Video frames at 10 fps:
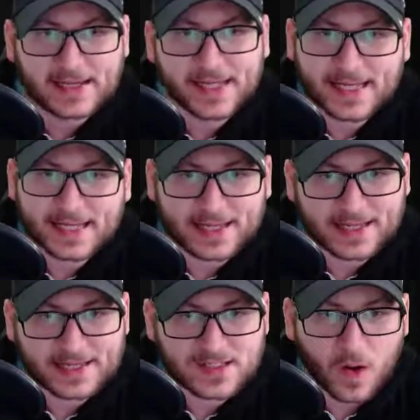
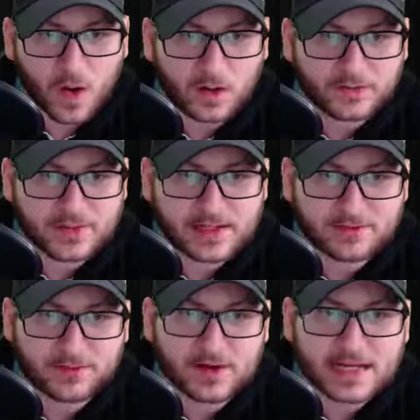is all of the
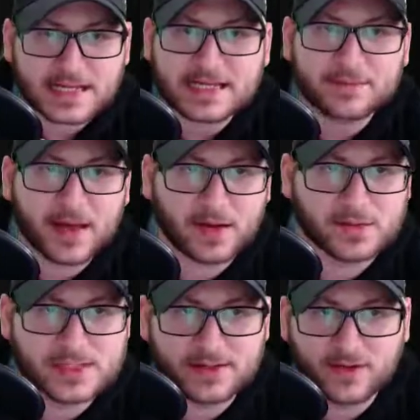different emails
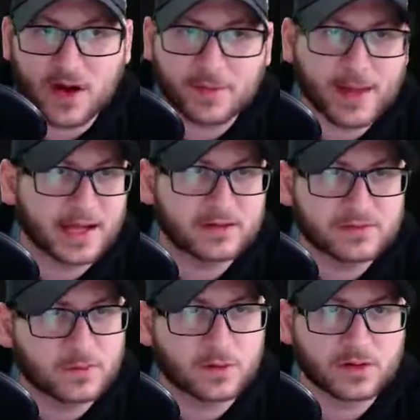that have gone back and
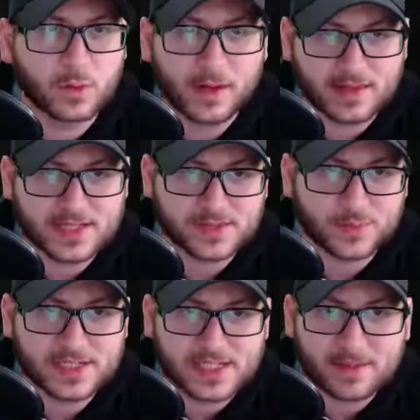forth with this
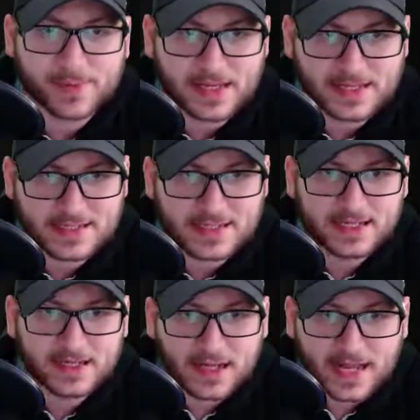recipient.
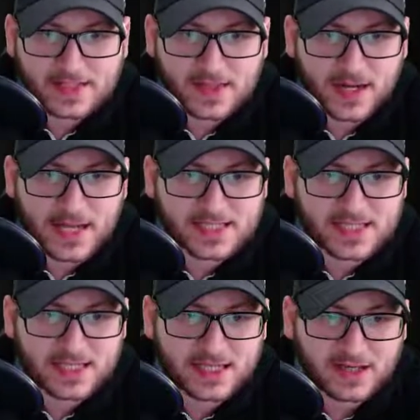And so the nice thing
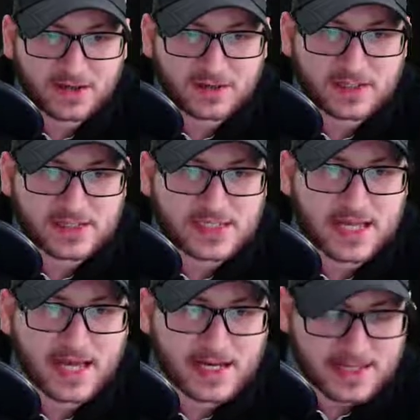here is
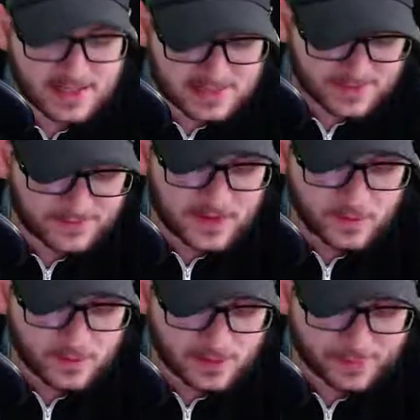that in this view, it
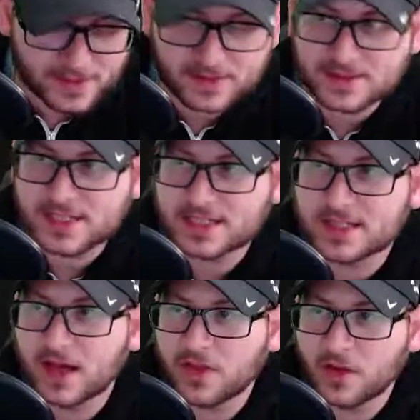appears as
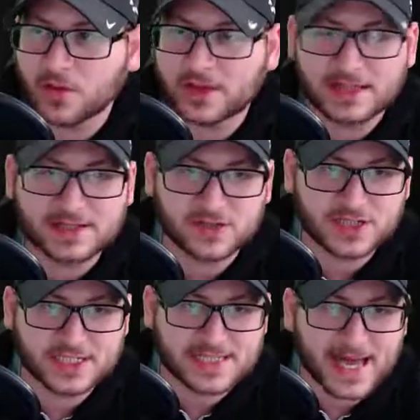though that these are just
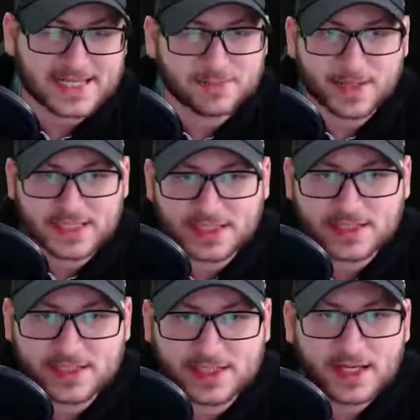text
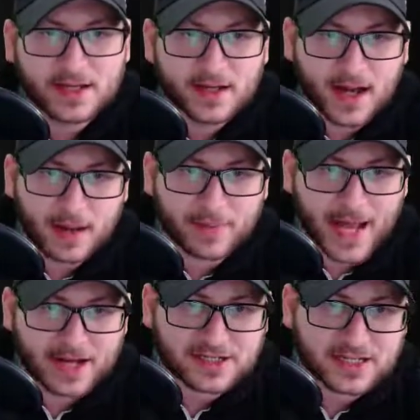messages, but
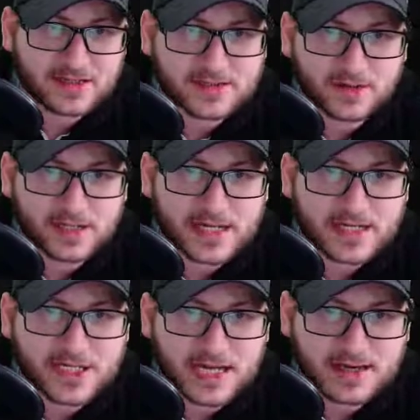actually these are each
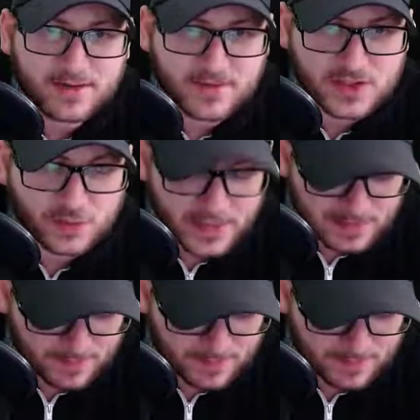individual email